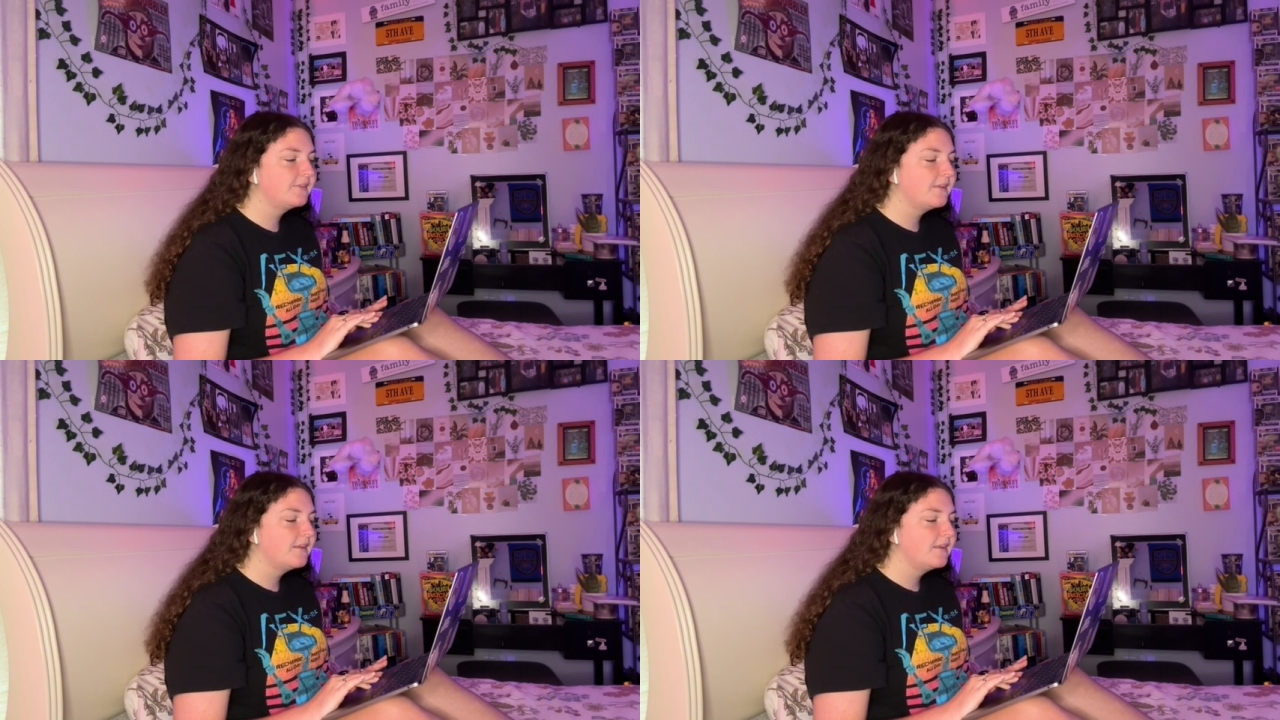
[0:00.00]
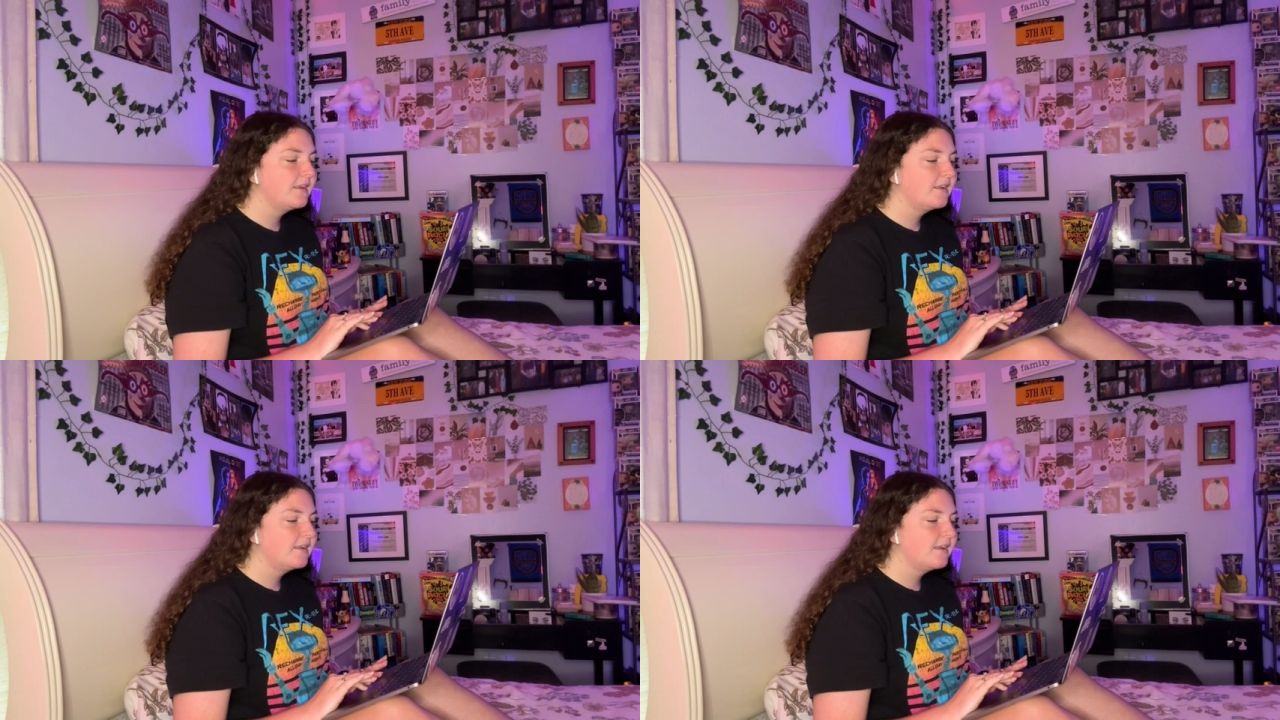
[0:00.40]

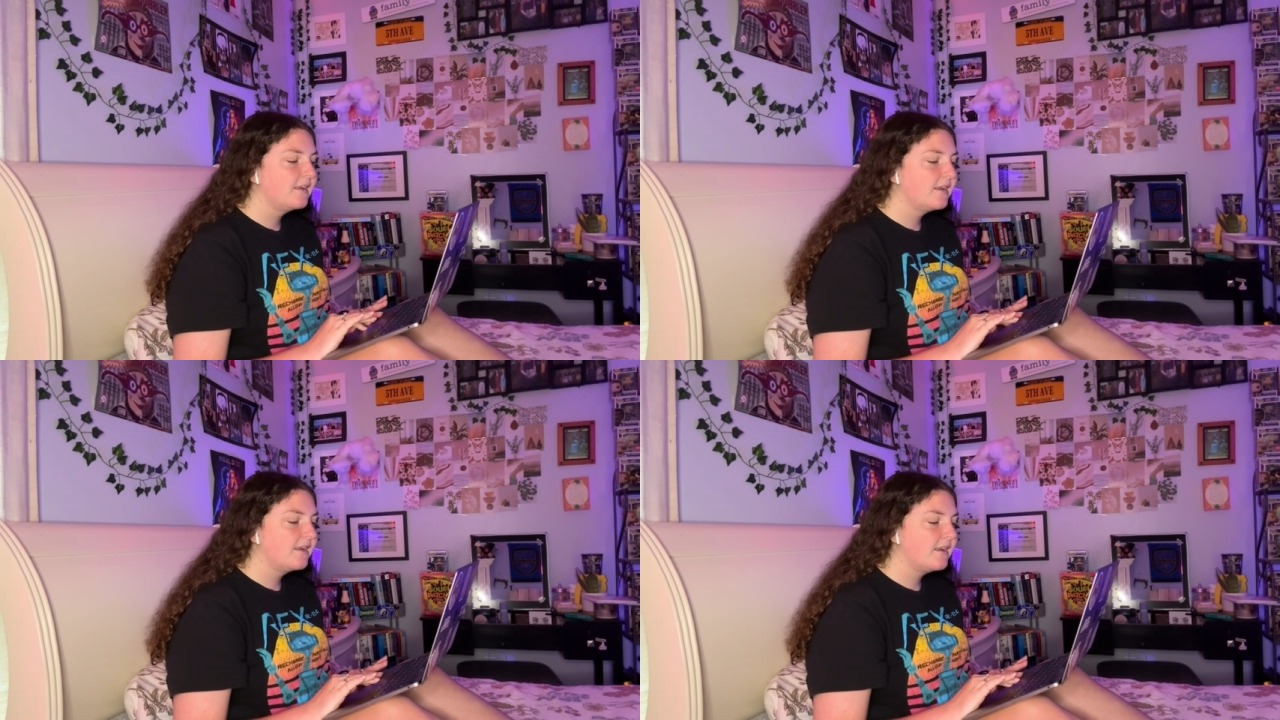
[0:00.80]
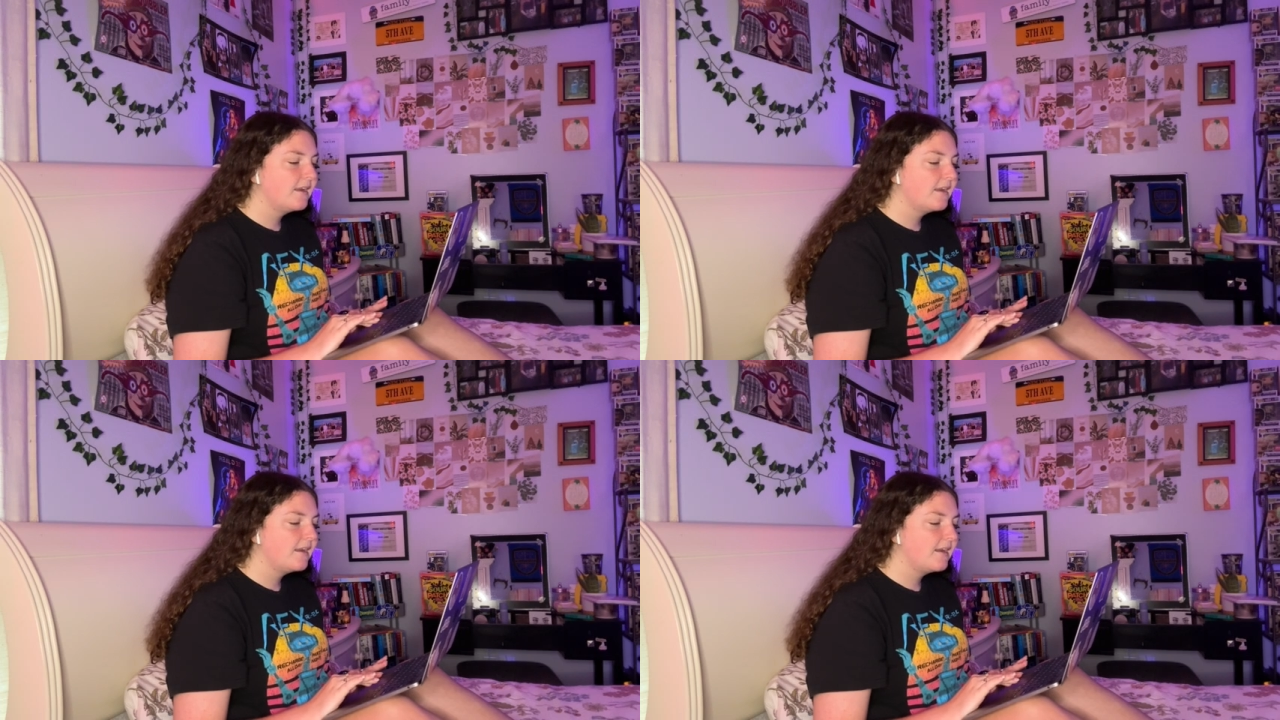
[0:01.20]

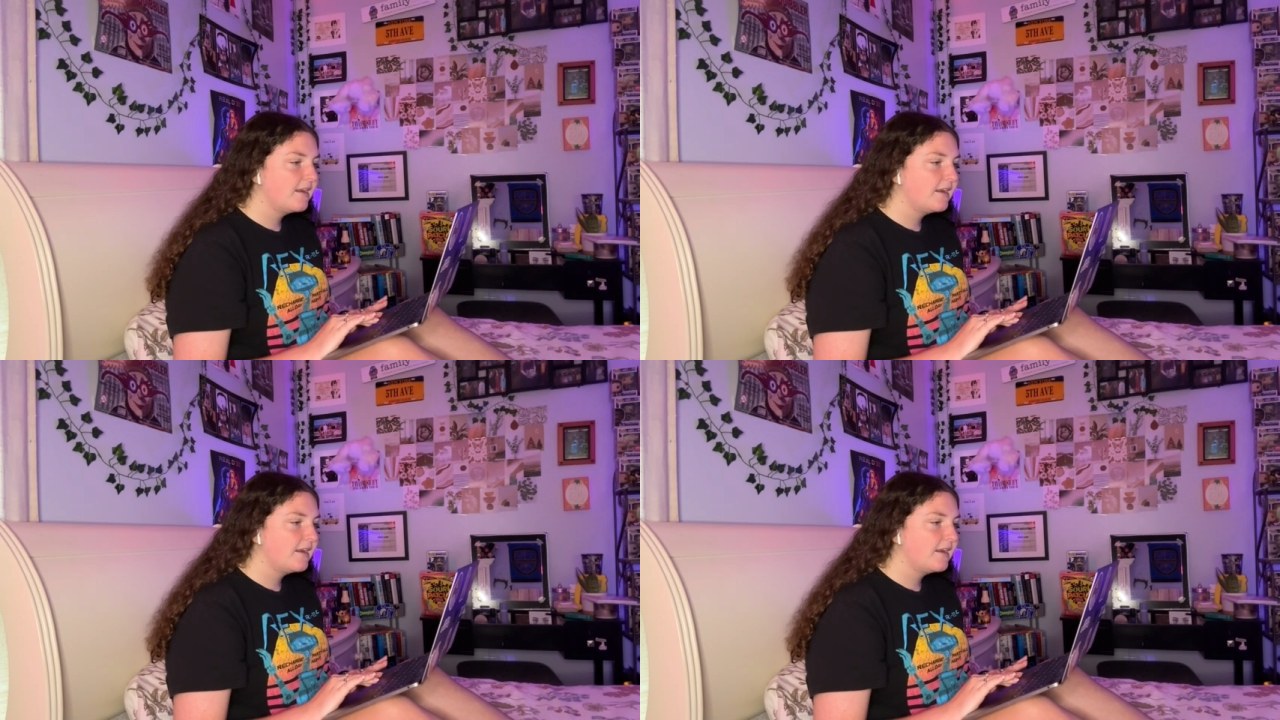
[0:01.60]
Nothing is said.